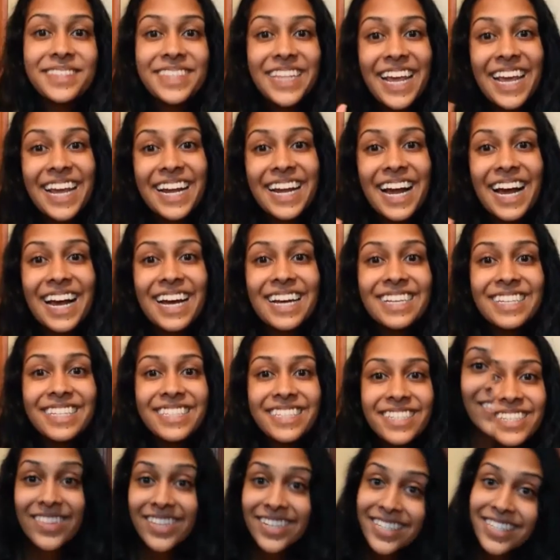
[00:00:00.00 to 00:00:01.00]
Hey guys,
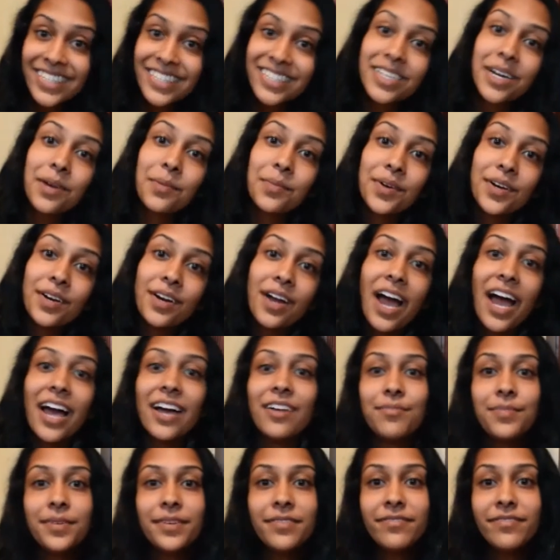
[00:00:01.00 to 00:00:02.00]
now that it's summer,
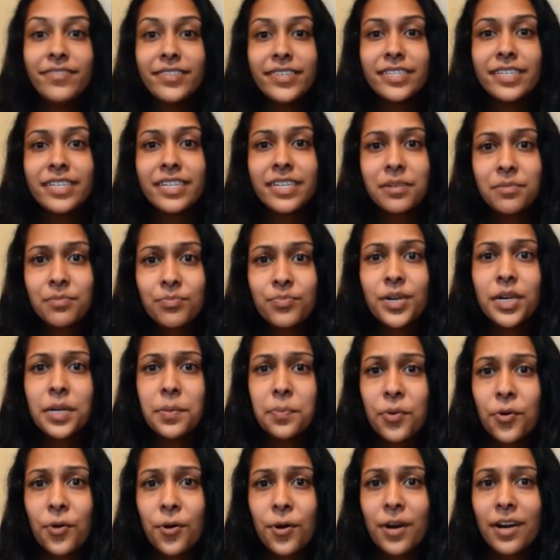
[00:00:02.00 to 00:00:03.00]
I've been feeling pretty
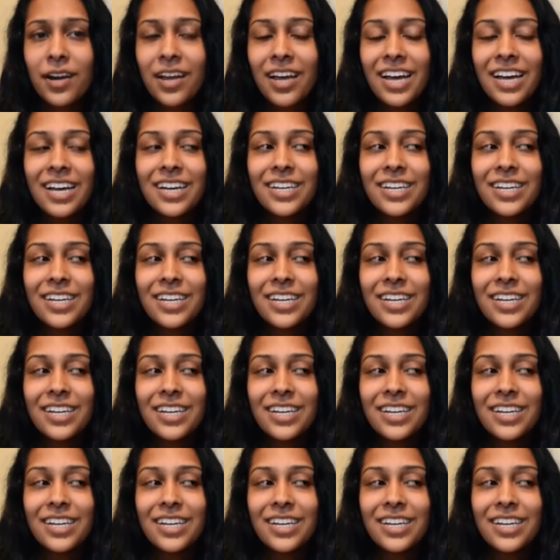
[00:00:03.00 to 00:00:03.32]
bored,